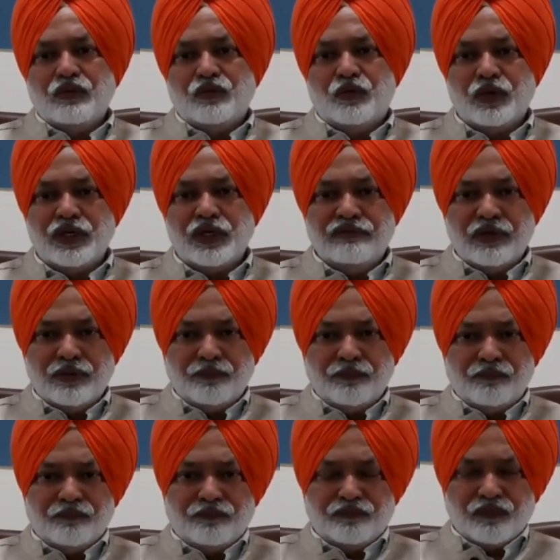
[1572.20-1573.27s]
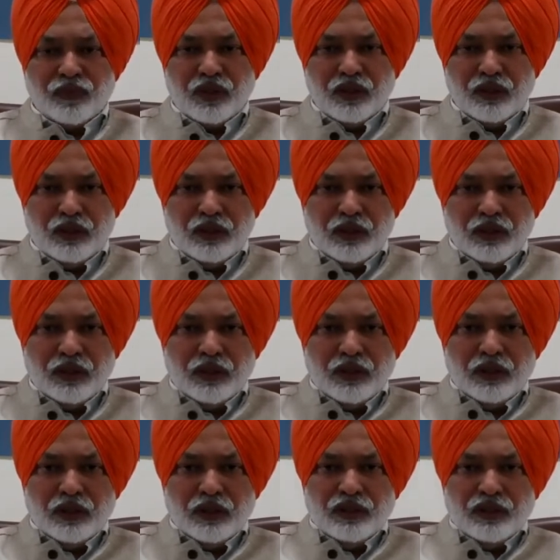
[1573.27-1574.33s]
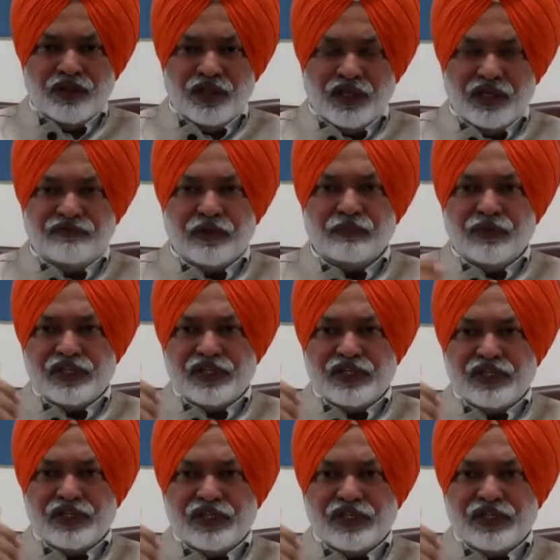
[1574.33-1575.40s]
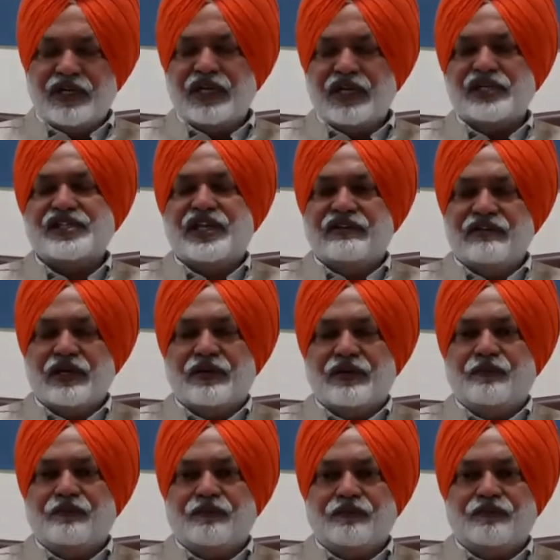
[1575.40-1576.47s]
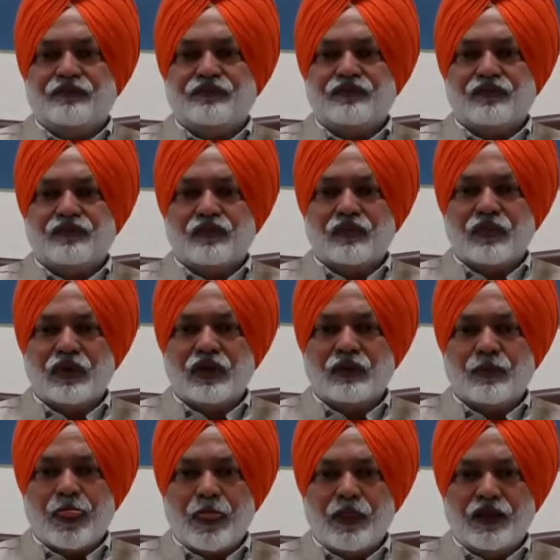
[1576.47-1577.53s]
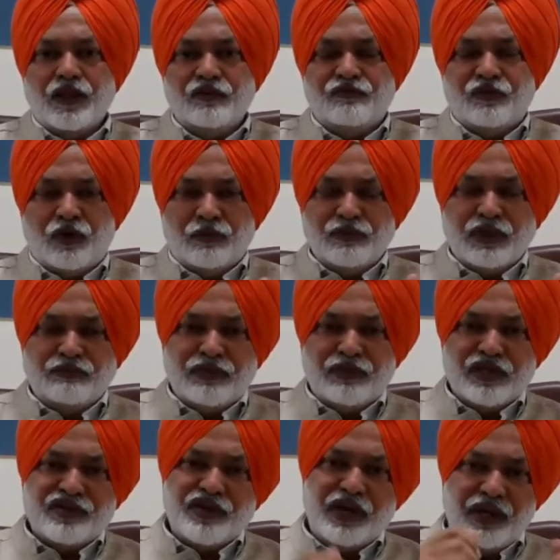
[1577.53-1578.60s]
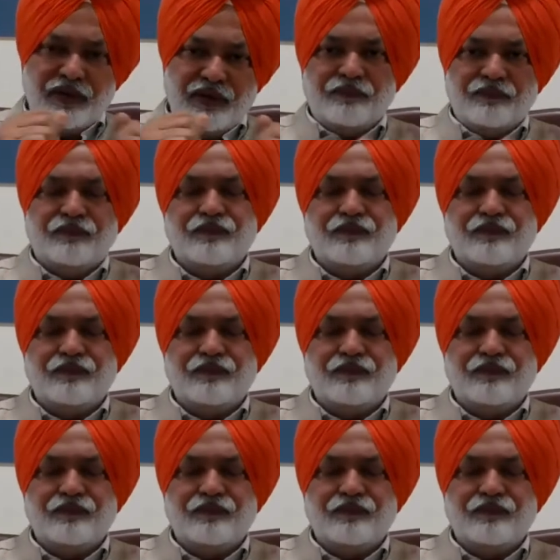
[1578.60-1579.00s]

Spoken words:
whatever the information the driver has given in form number 3